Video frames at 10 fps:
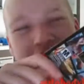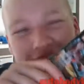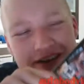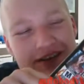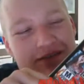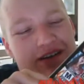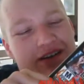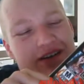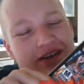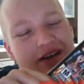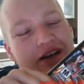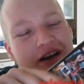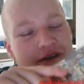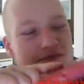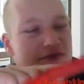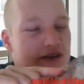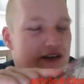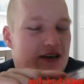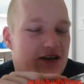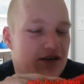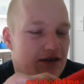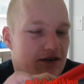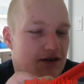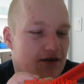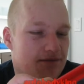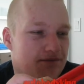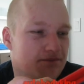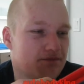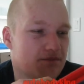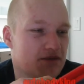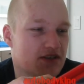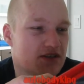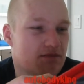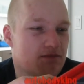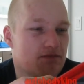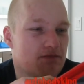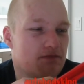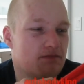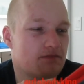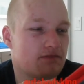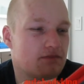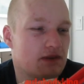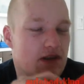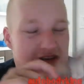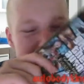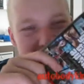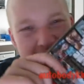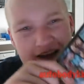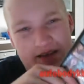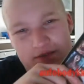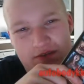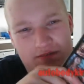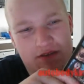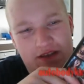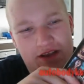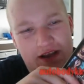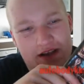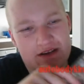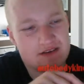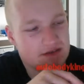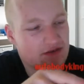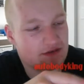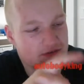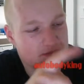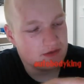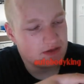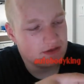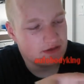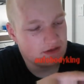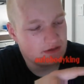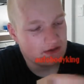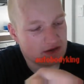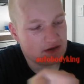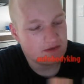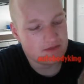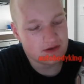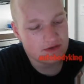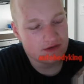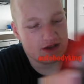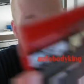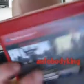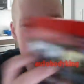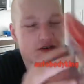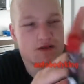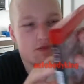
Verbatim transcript: this game. I've played um, just the Lost and Damned. I've played that. I still have to play the Ballad of Gay Tony,